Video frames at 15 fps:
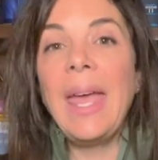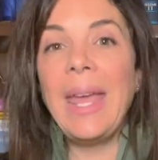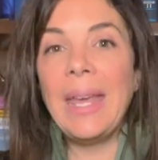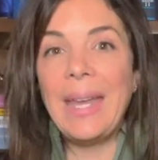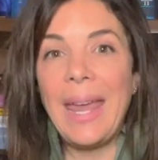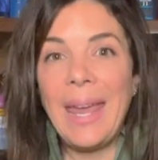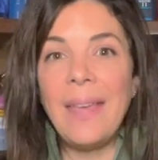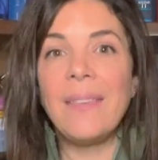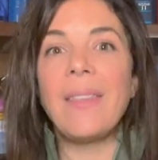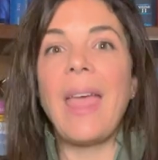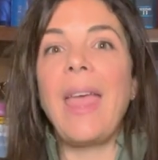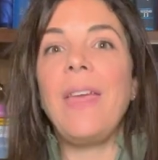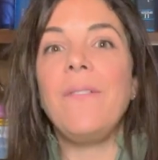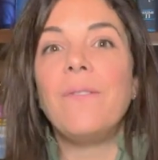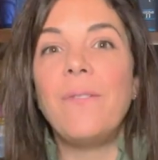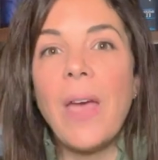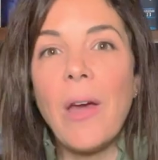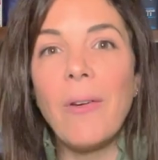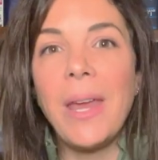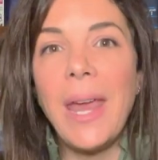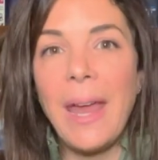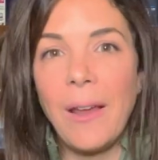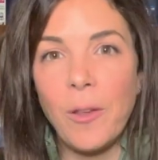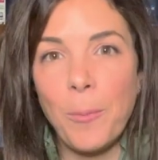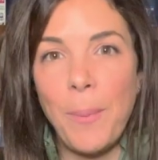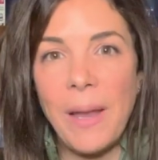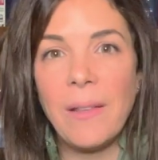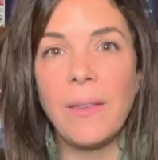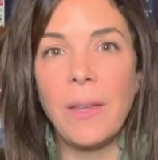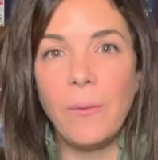It is a very
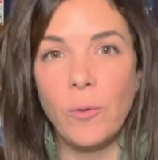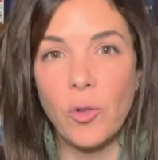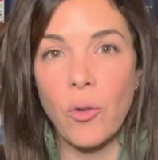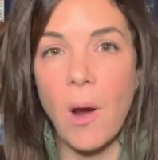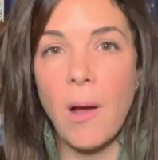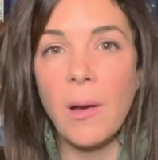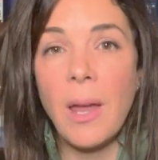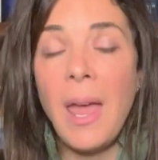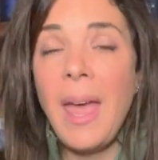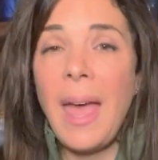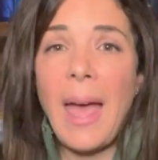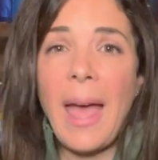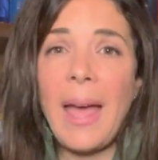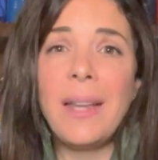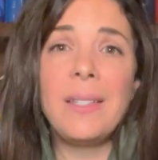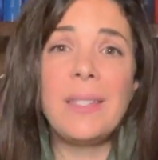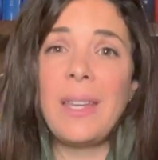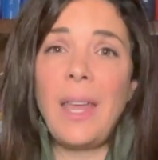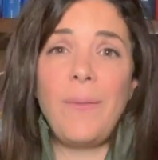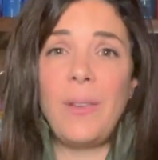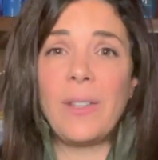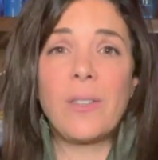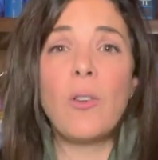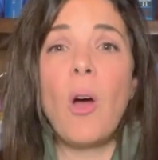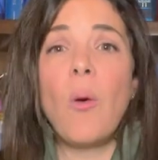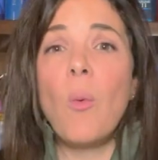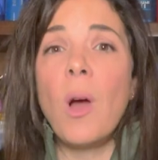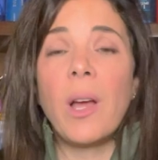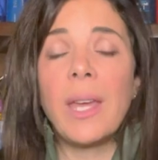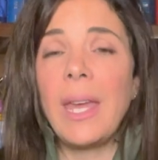expensive drug, and if it's
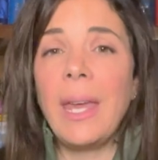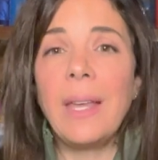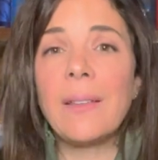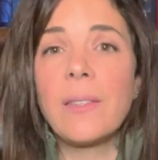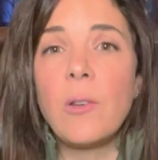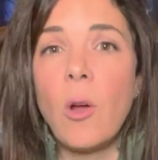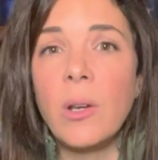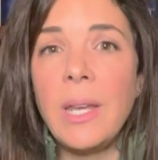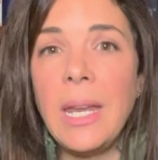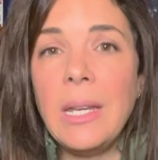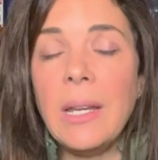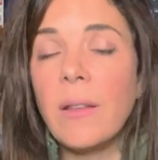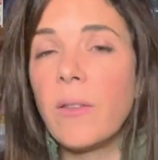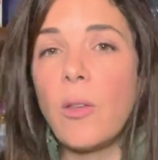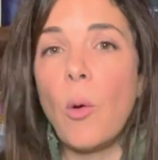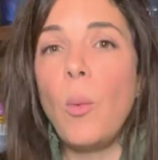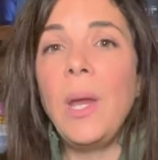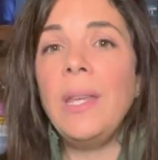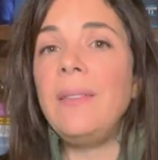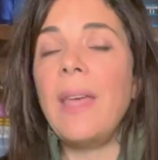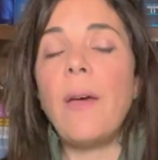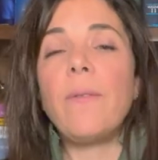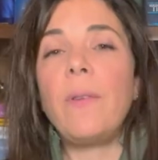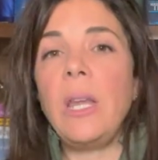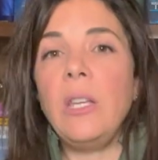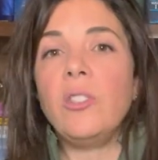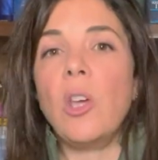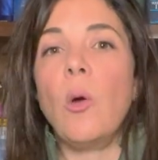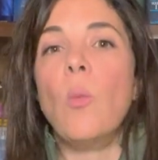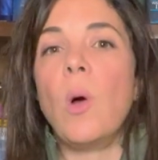not working, it's not needed. So we
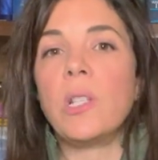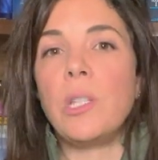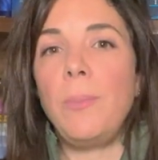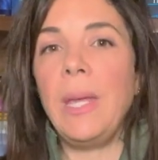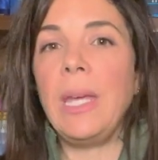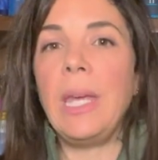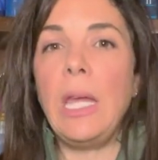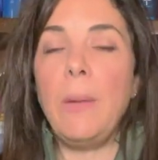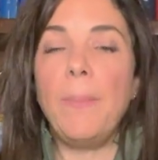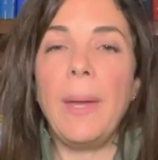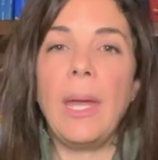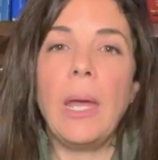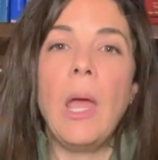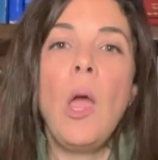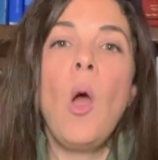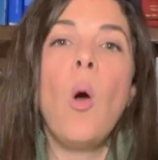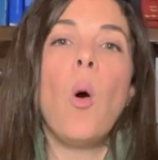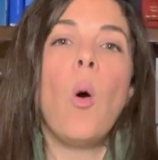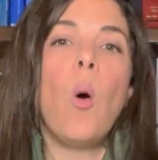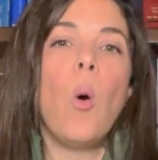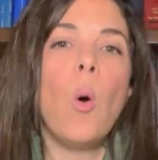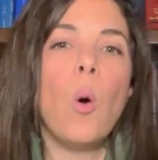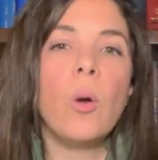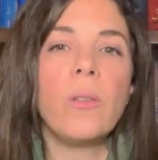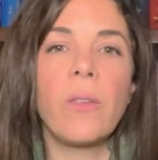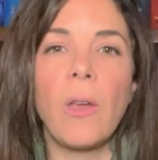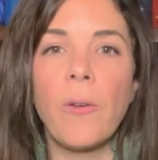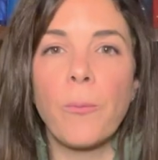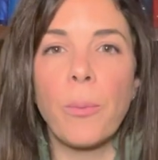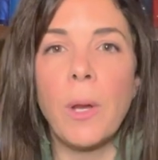definitely don't want to be keeping
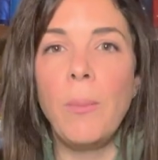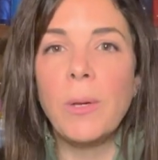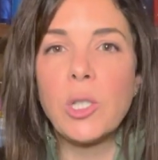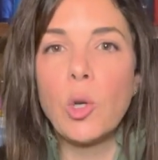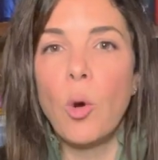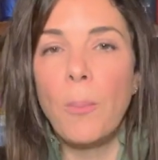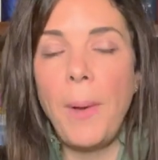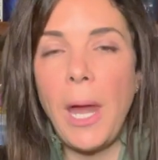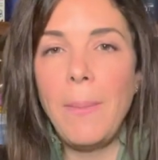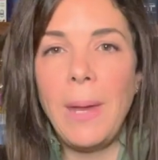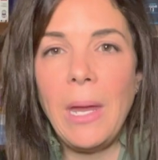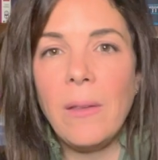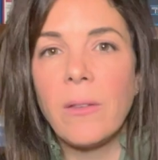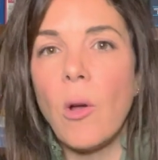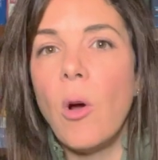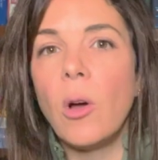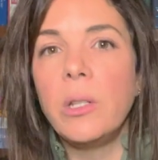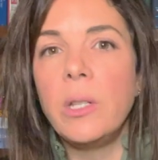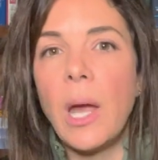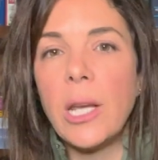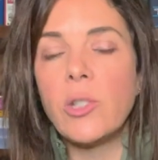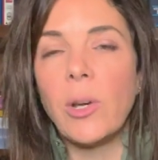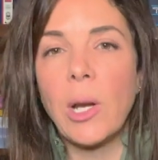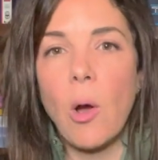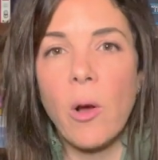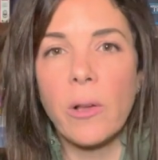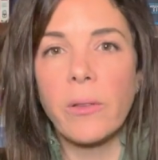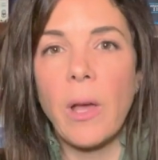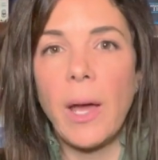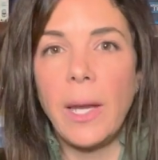hordes of premature babies on nitric
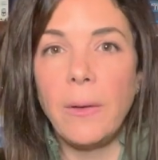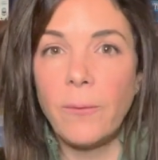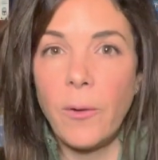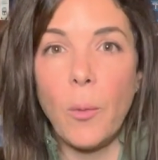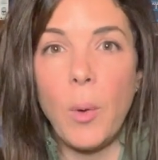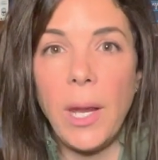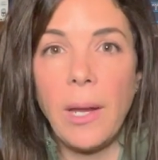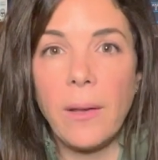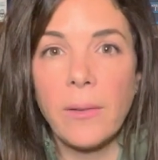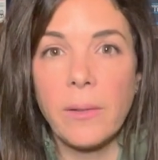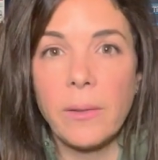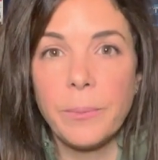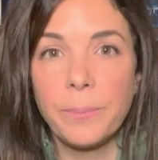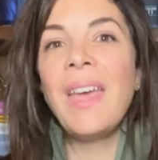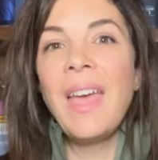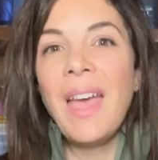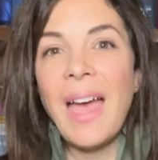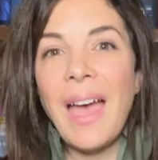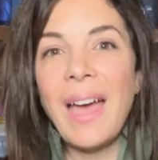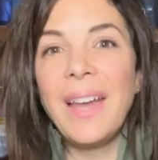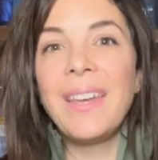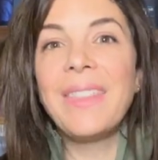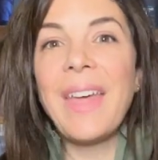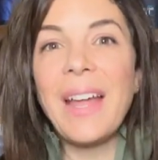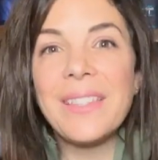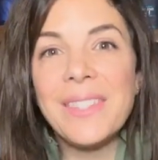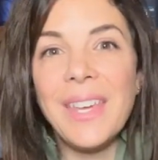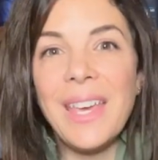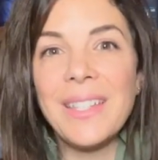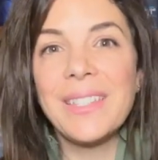oxide for weeks. And
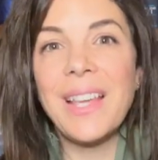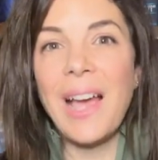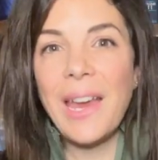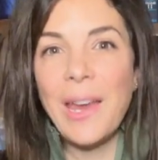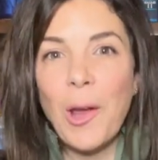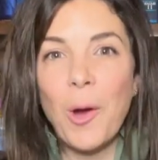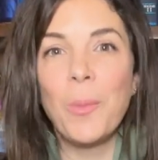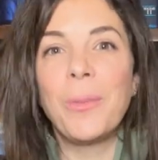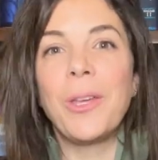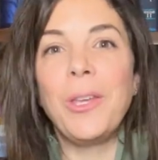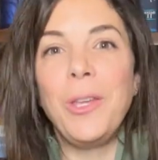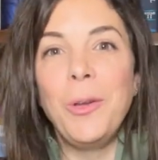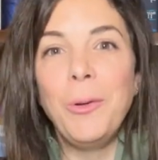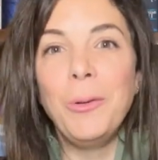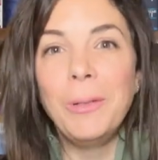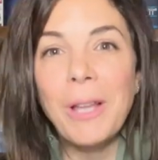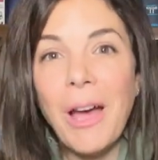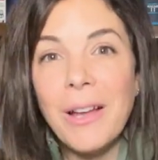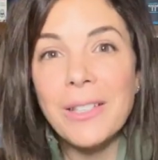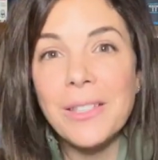that's it. I hope that you learned